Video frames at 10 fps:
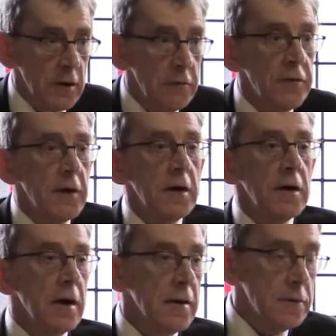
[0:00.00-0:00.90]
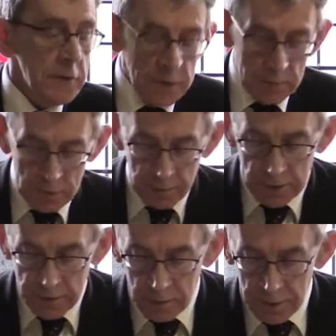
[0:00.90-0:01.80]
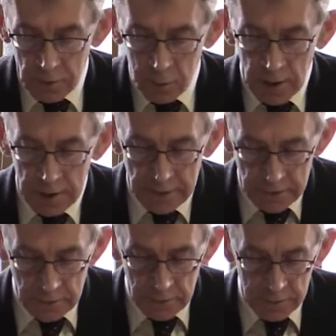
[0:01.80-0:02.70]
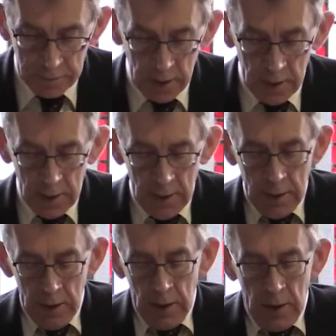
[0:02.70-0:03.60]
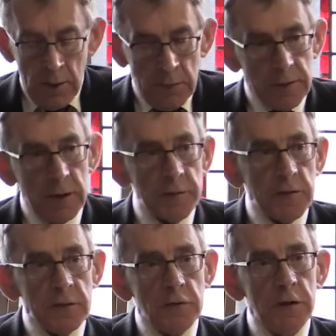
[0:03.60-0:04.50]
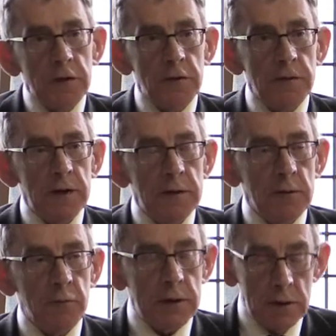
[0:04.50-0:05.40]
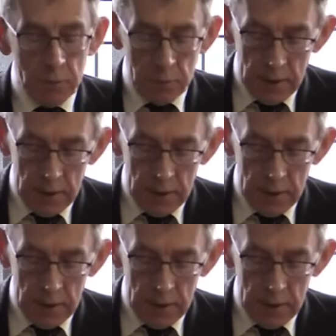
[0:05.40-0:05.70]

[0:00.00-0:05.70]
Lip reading: enough, and there is some debate about why it didn't. So that was the situation then that we